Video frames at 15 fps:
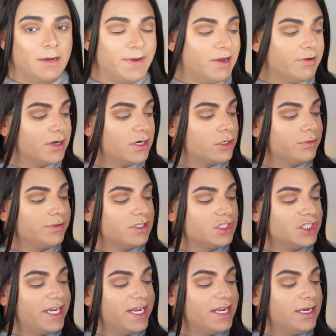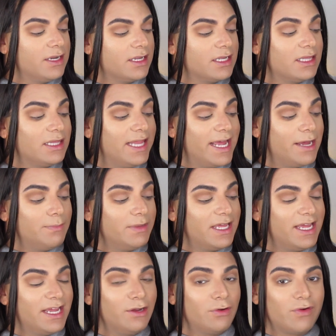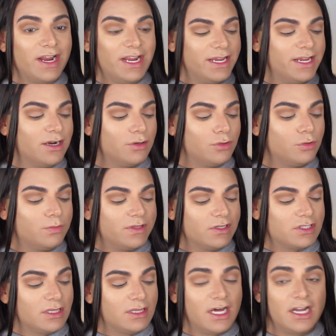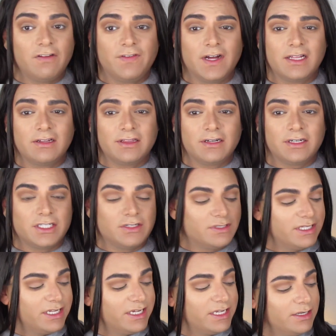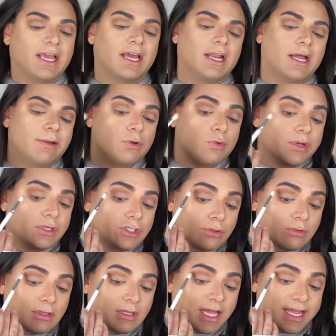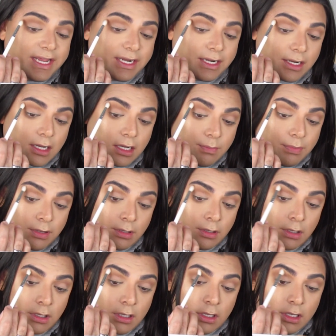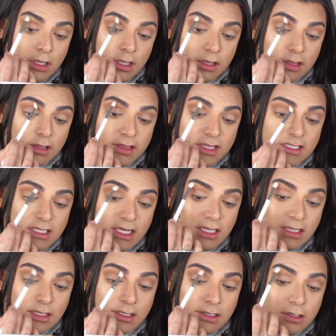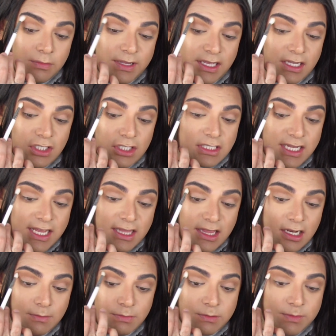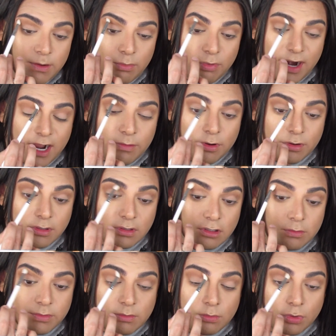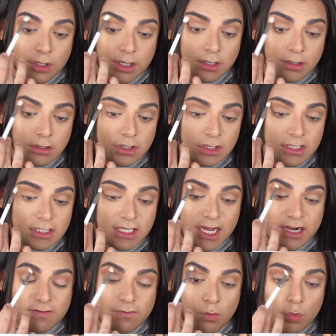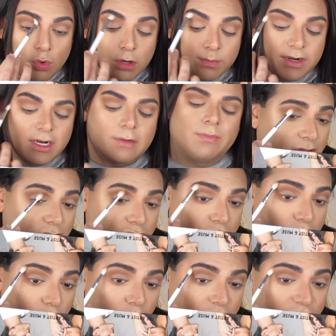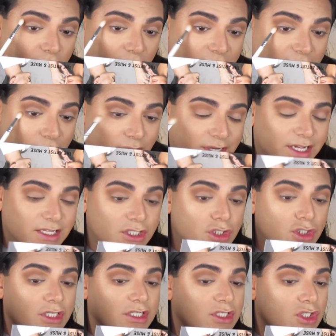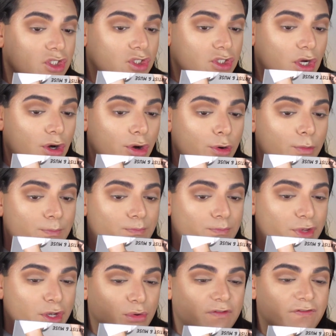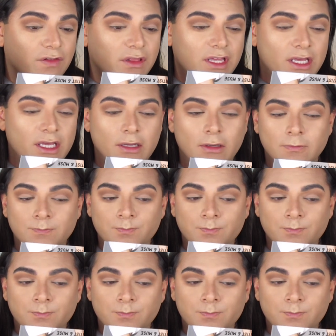I'm now gonna go in the shade Glam King right here. Oop, there's a lot of file out there. Do you see it? And I'm going to lighten up this a little bit and just take that up to my brow bone a little bit more. Just to kind of warm it up. There's no fallout. It's just so beautifully